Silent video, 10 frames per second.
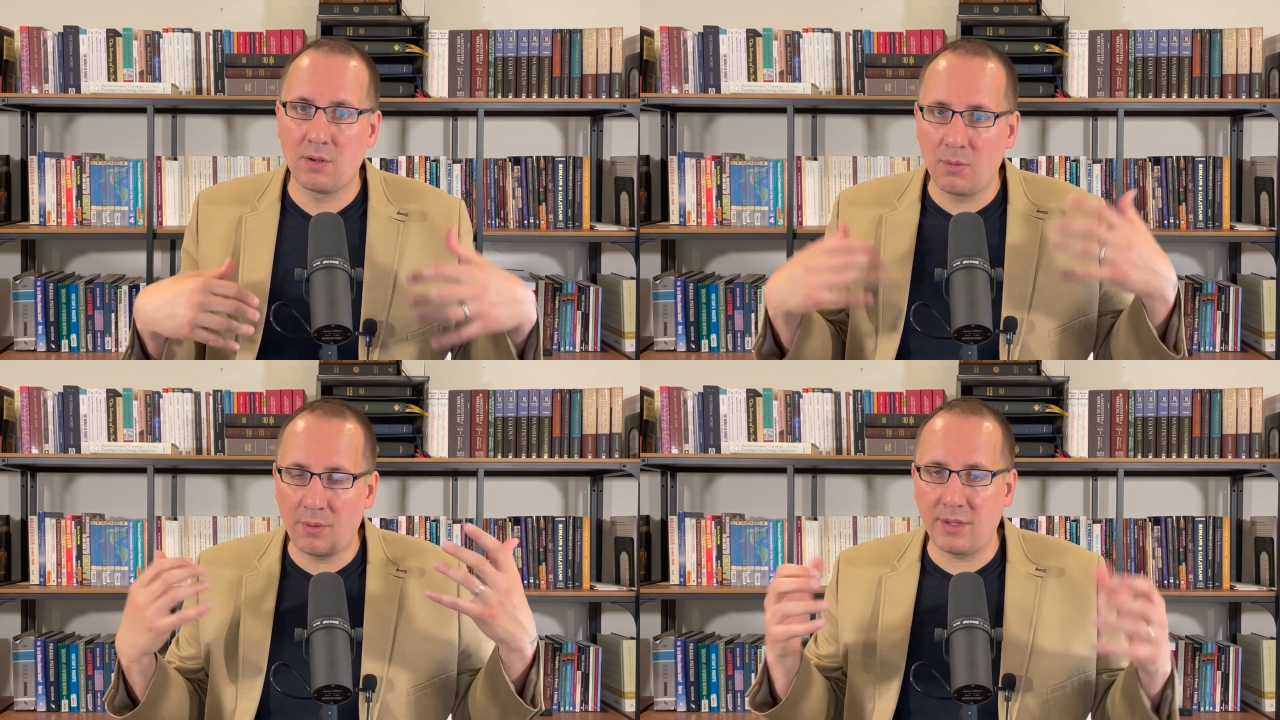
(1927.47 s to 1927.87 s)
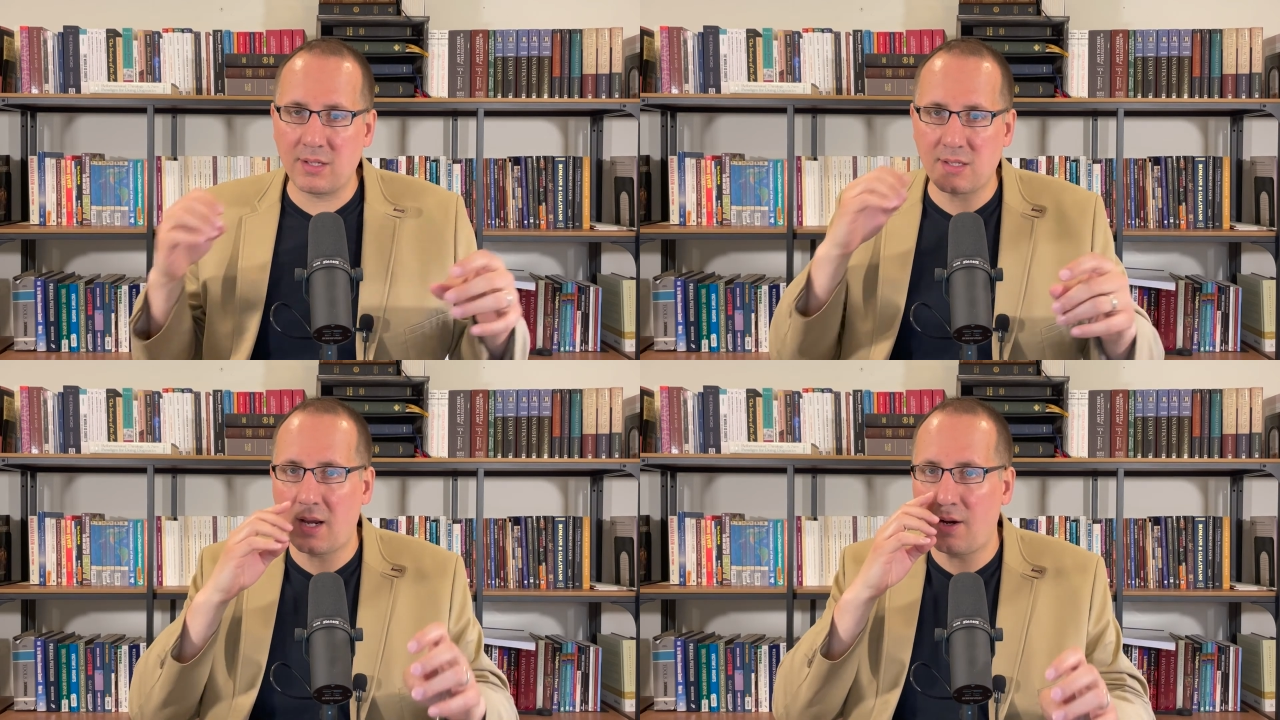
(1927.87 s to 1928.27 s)
when they
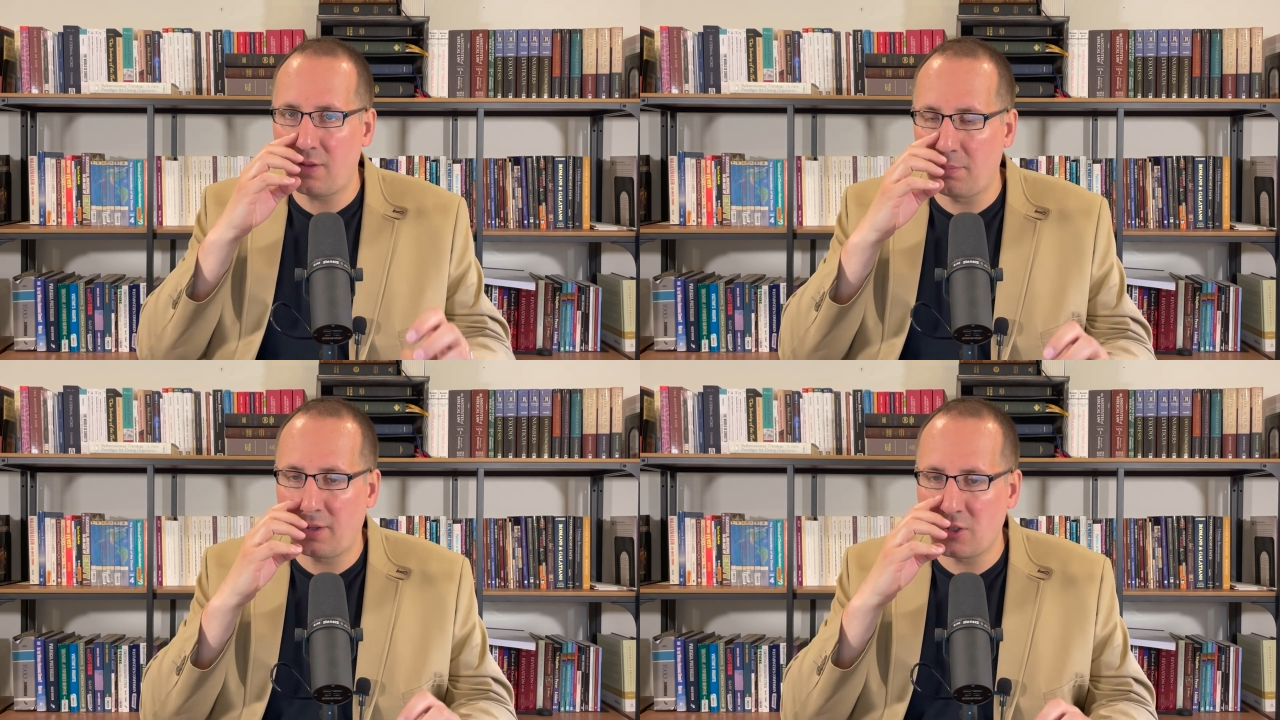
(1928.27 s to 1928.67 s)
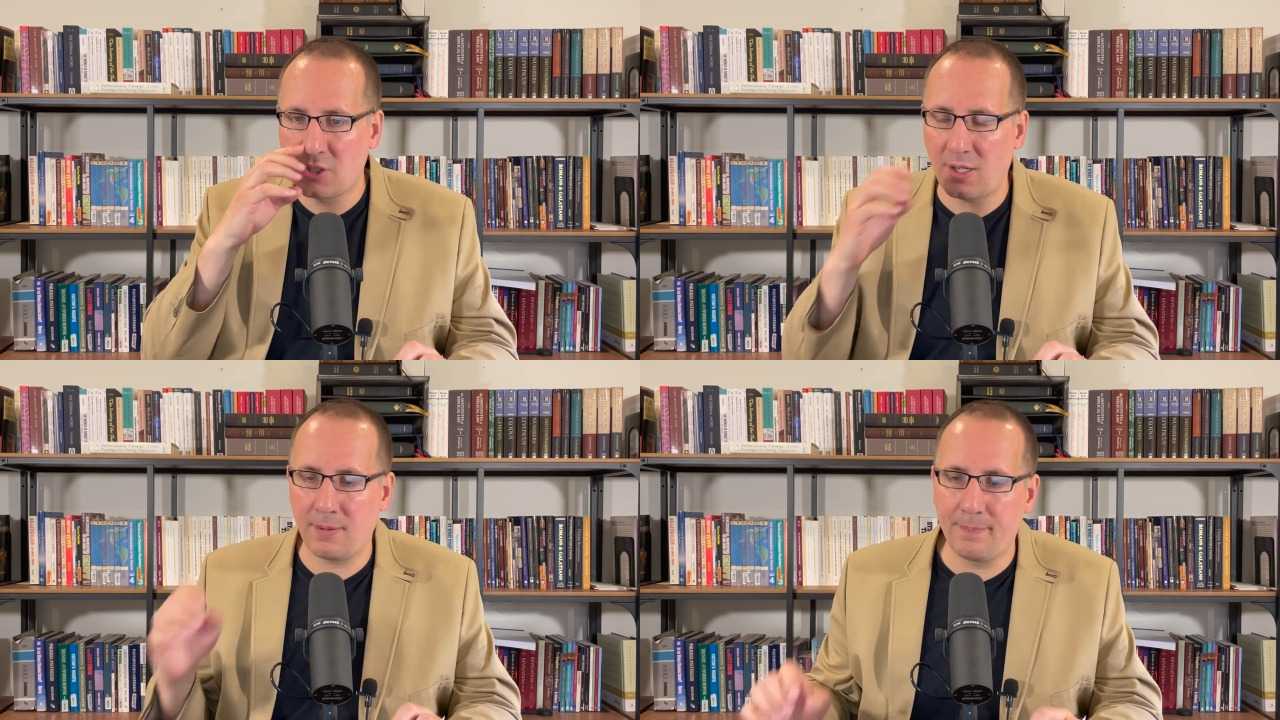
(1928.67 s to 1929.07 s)
desire the
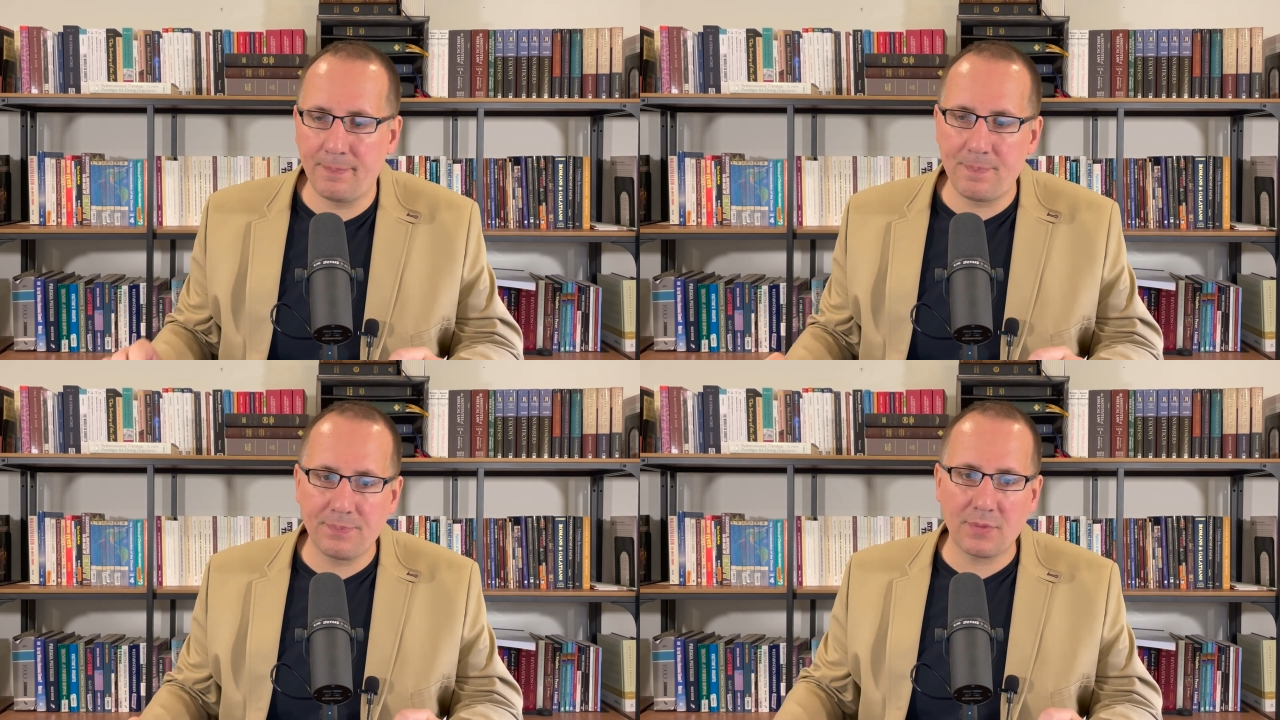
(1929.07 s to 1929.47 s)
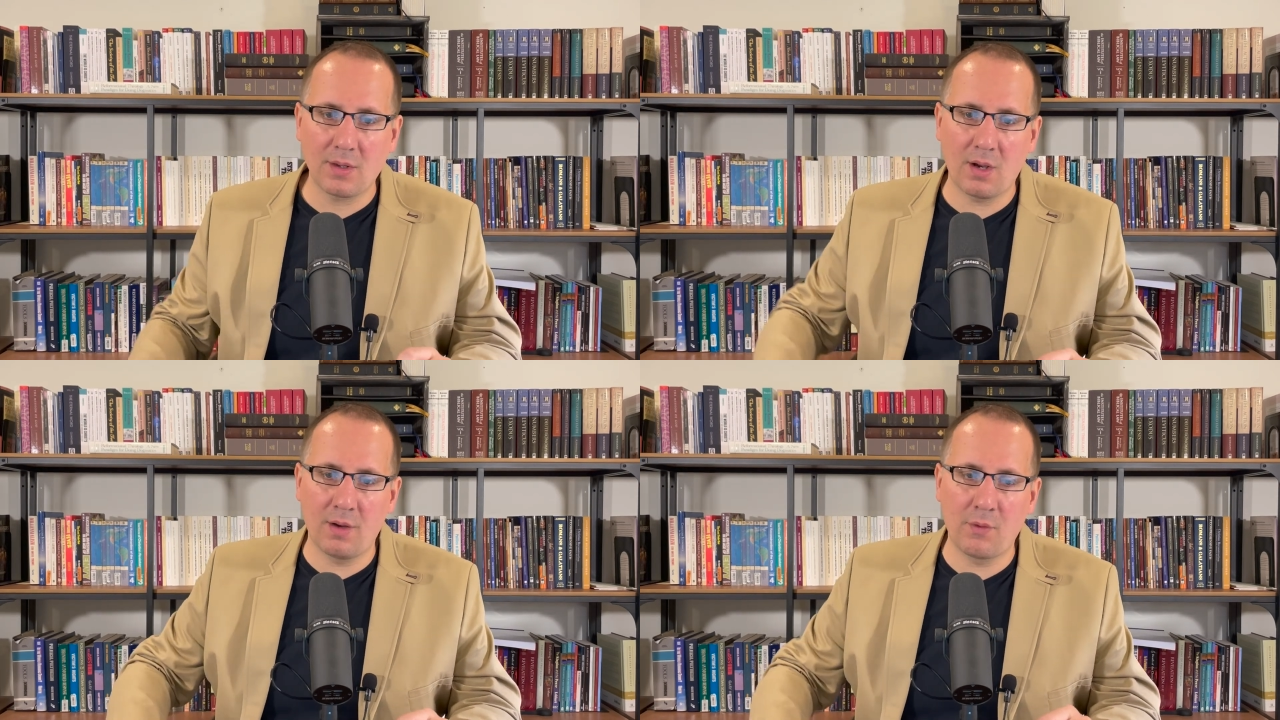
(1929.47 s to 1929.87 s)
bloodshed
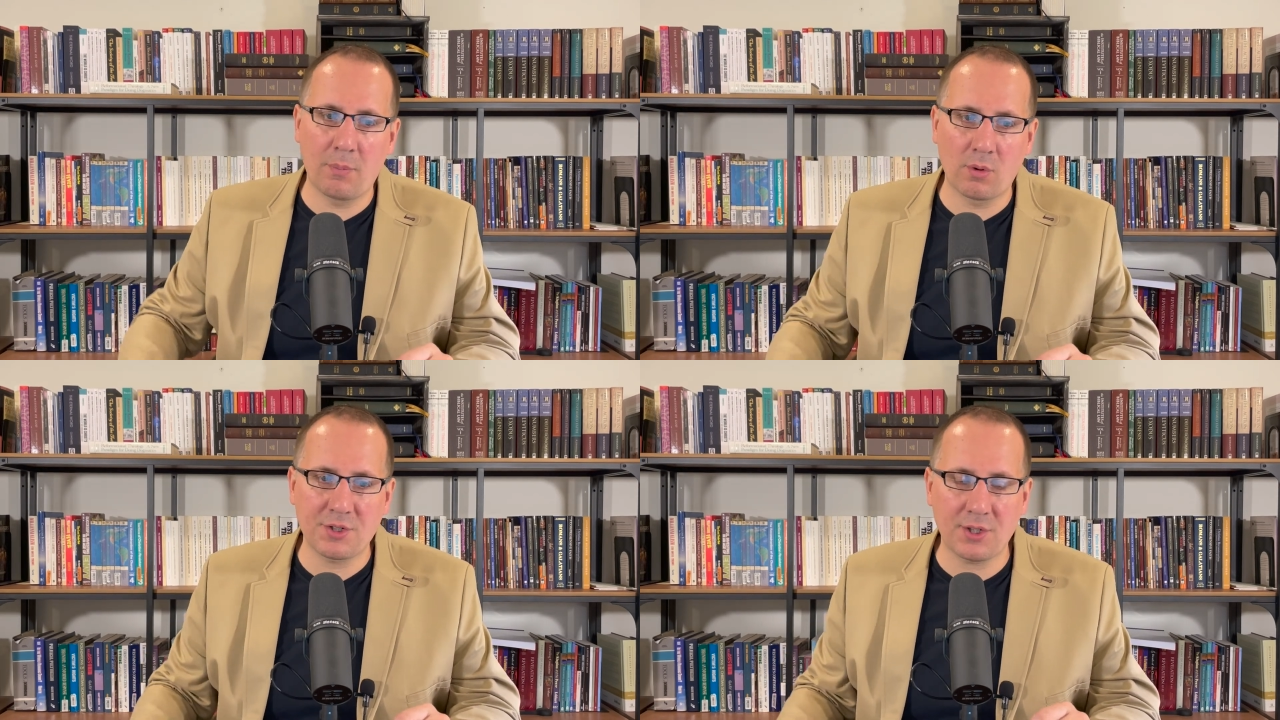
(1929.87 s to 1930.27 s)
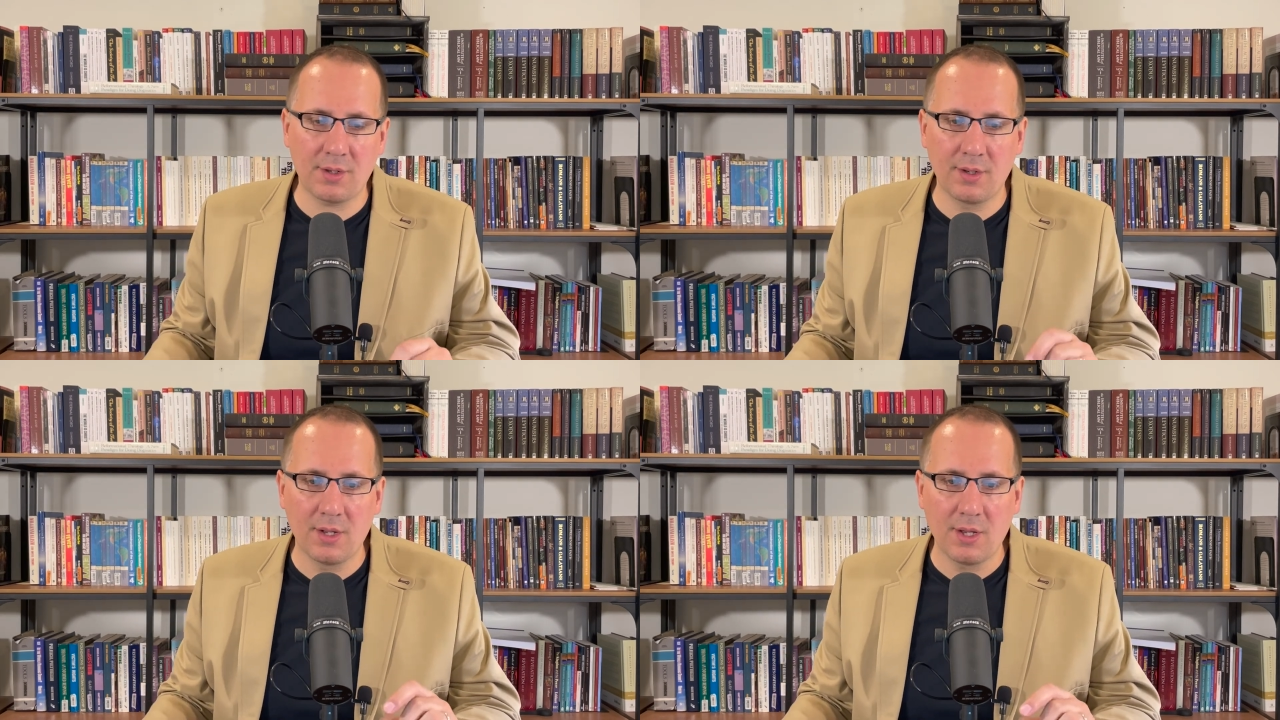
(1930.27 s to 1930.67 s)
of abortion.